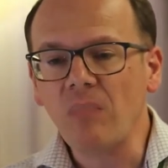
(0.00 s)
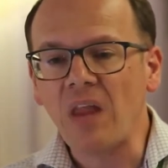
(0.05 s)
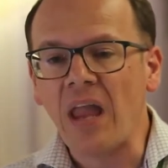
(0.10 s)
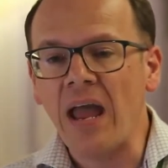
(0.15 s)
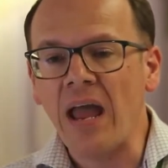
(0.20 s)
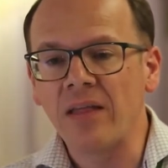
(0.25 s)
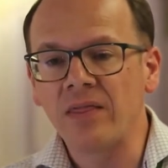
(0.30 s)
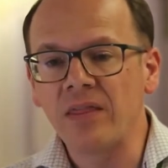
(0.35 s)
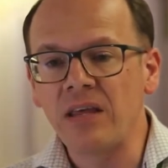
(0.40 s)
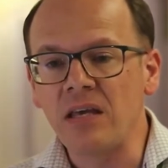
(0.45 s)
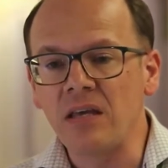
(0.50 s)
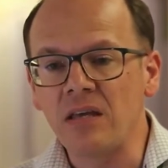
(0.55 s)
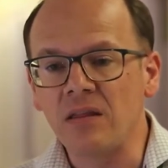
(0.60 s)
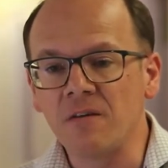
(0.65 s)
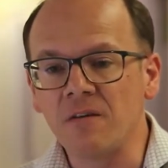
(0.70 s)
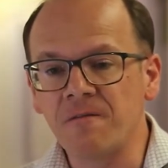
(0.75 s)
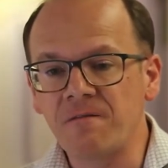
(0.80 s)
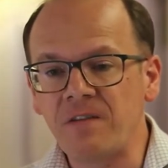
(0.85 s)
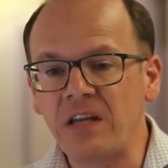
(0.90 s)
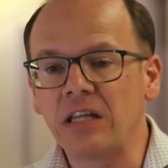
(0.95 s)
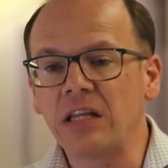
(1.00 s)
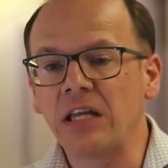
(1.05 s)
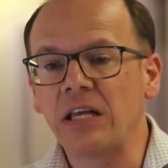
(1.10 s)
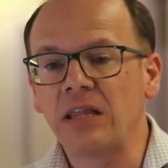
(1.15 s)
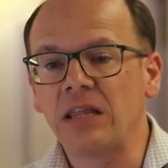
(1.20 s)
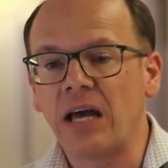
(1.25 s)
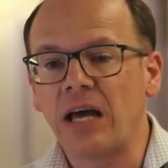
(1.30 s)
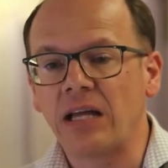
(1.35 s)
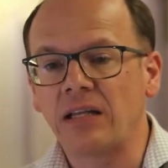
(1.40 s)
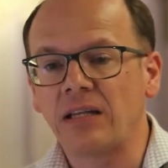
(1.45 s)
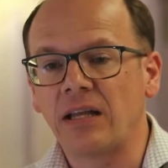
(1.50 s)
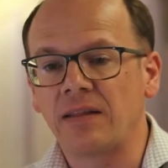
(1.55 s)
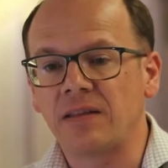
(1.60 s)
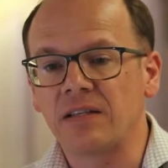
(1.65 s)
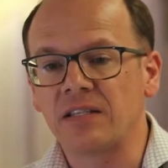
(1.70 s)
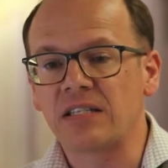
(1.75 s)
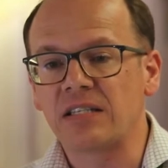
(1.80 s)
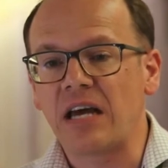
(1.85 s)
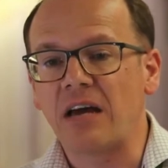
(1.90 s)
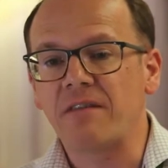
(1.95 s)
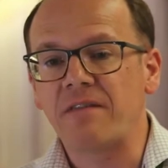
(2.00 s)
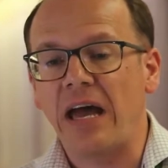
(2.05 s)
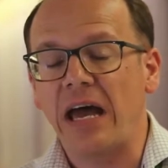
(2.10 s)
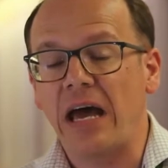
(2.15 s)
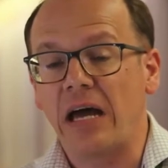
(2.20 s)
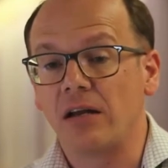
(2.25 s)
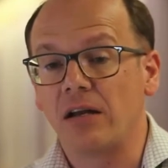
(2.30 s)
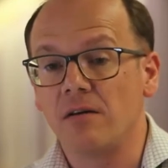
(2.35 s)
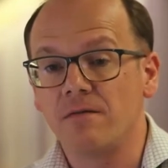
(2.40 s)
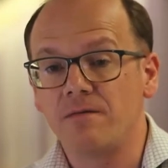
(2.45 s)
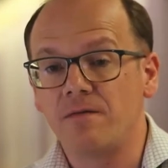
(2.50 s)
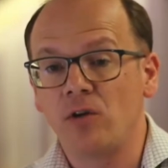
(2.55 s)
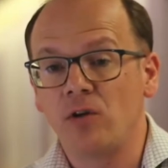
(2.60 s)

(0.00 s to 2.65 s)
the feeling that the staff had of,